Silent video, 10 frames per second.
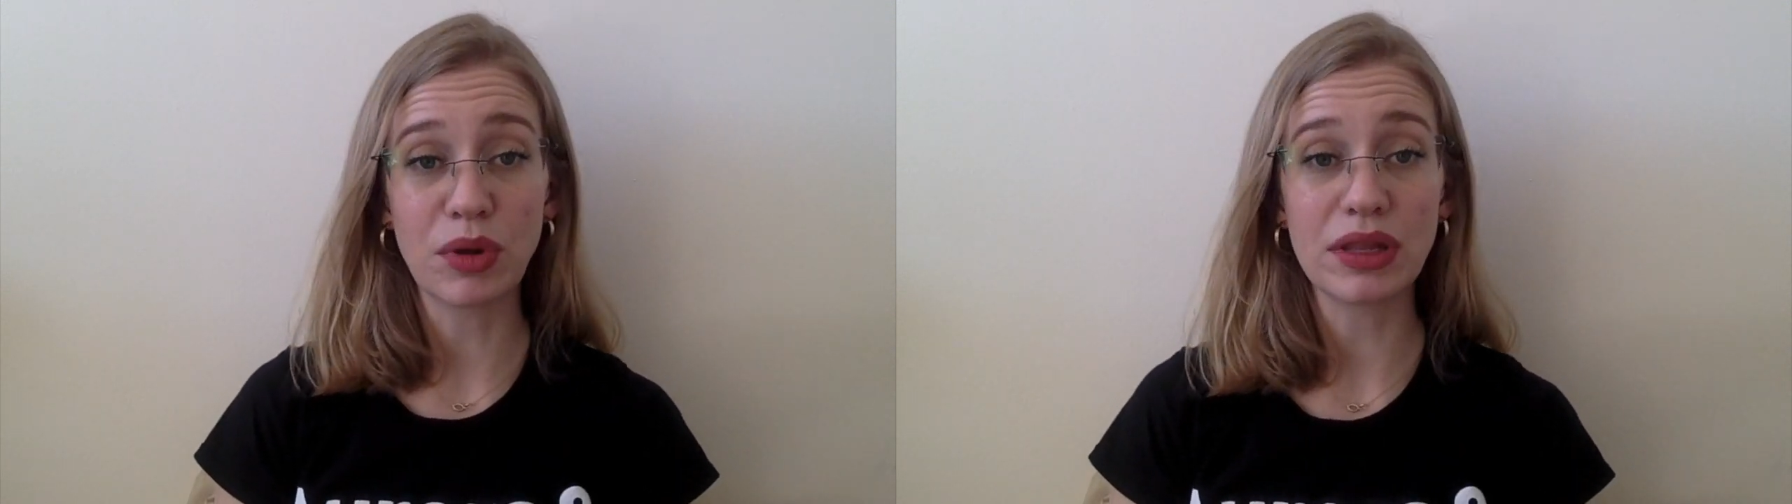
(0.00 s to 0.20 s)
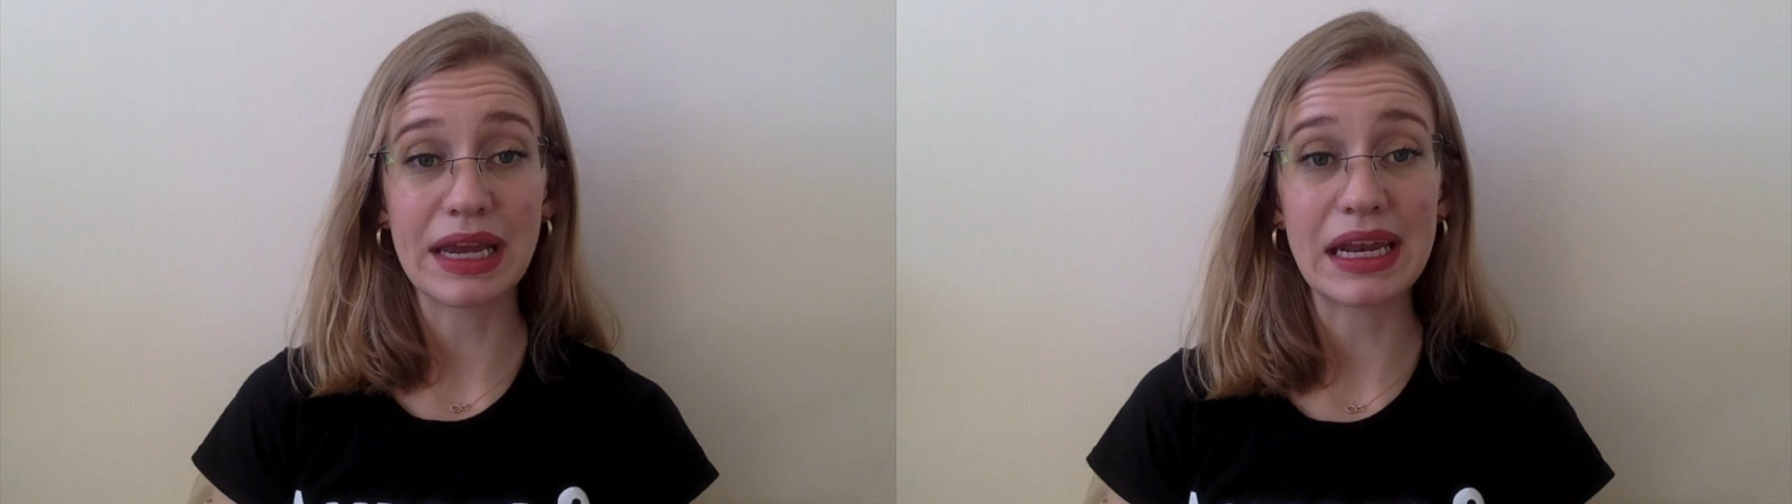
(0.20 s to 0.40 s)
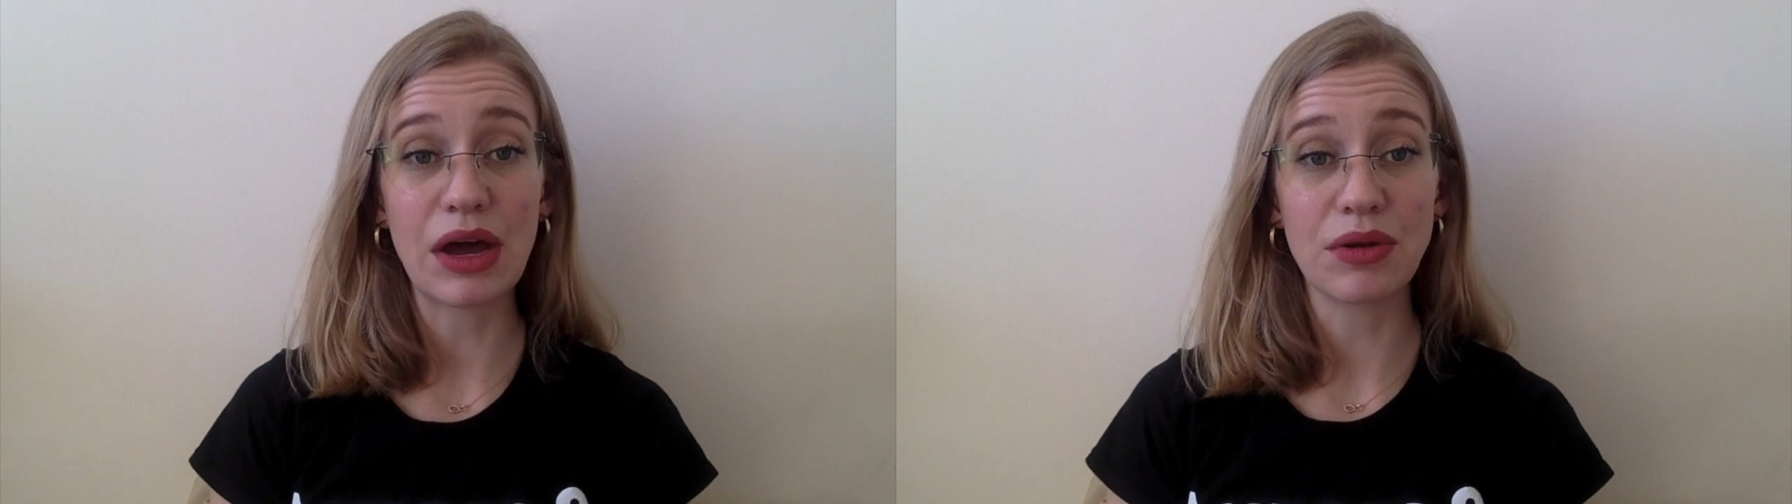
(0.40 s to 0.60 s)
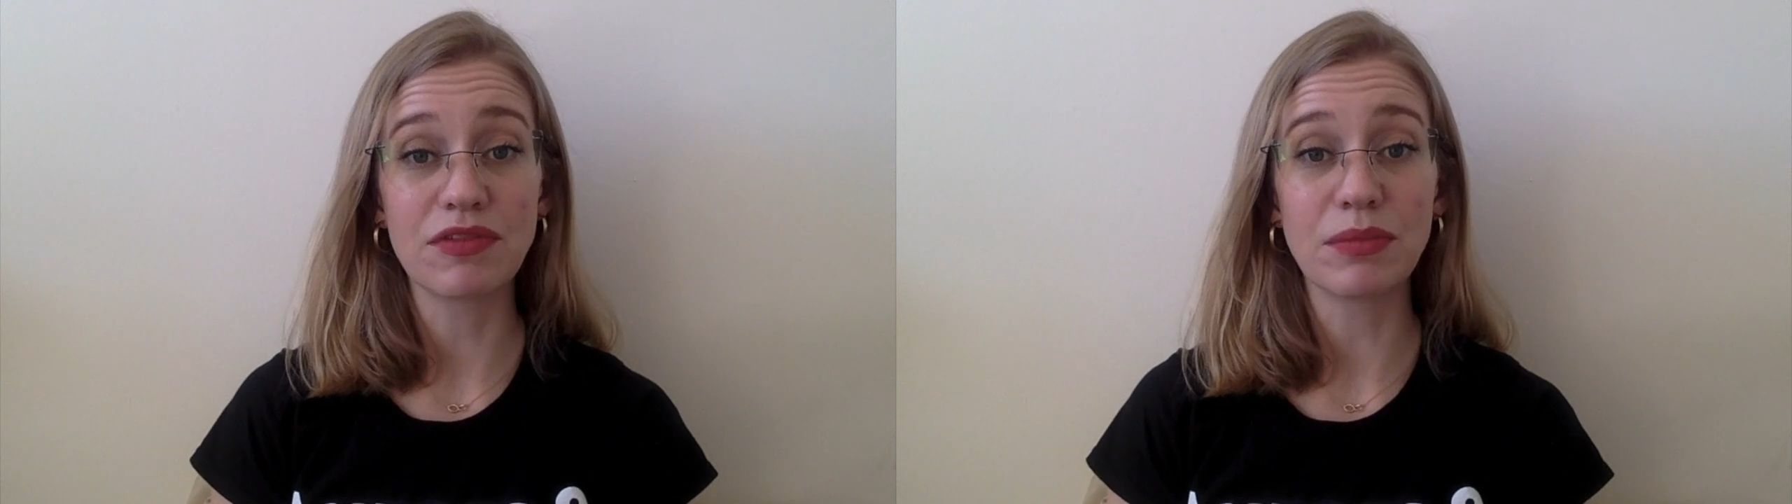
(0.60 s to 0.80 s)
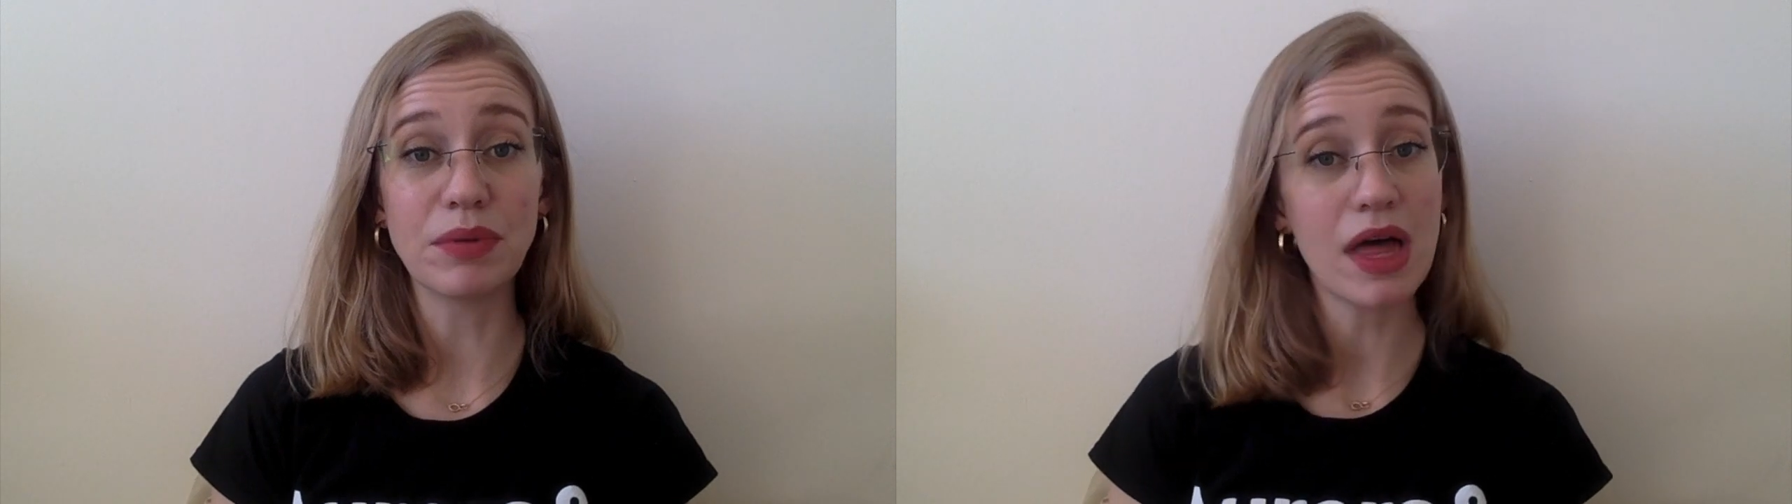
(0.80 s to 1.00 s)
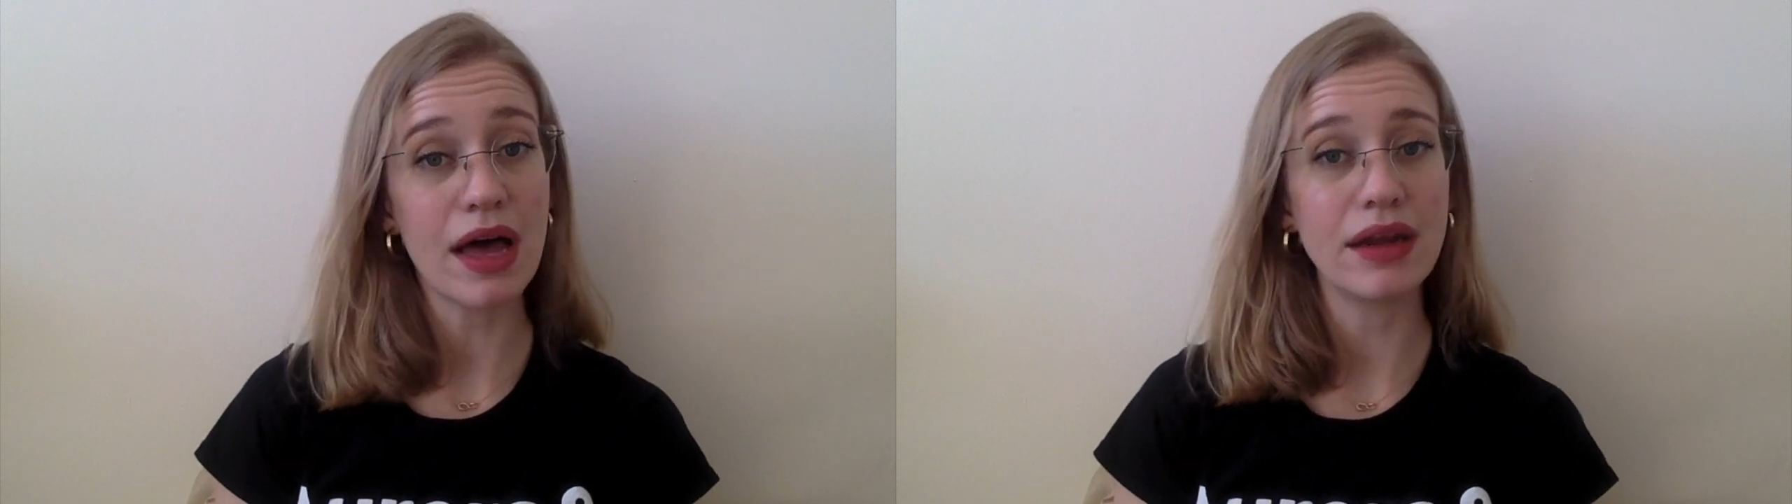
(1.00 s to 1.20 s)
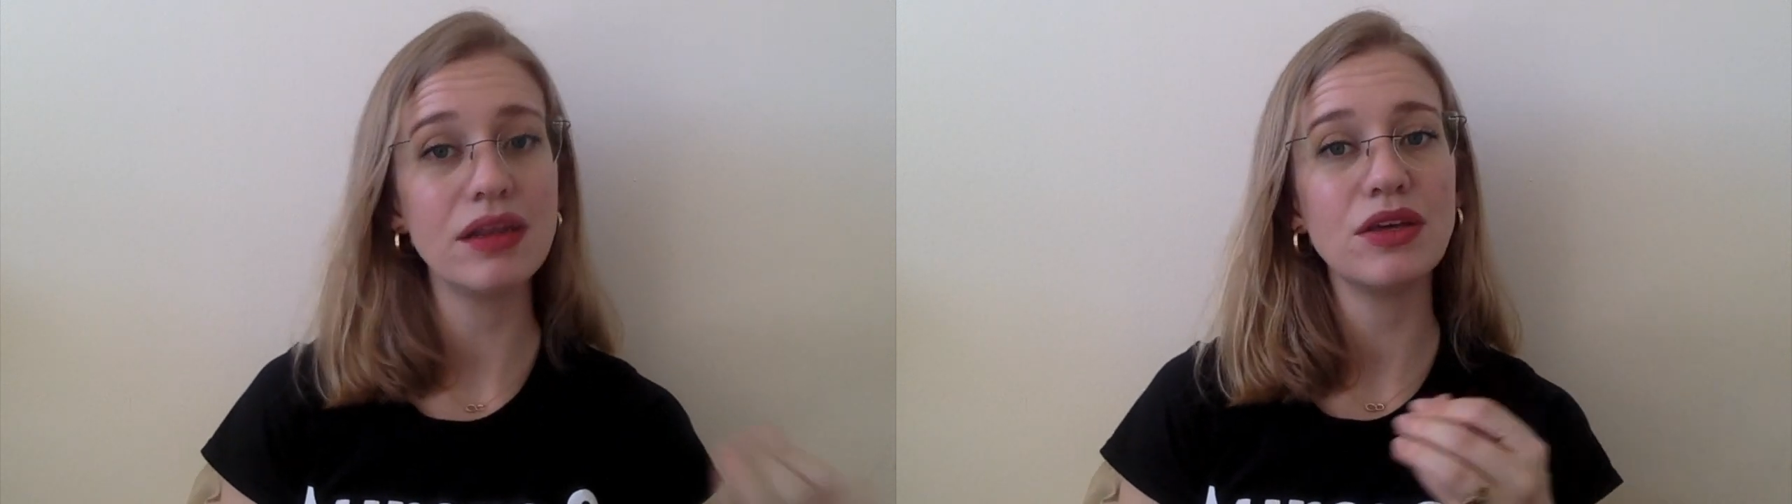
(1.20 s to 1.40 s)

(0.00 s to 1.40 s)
pulling it out of the blood,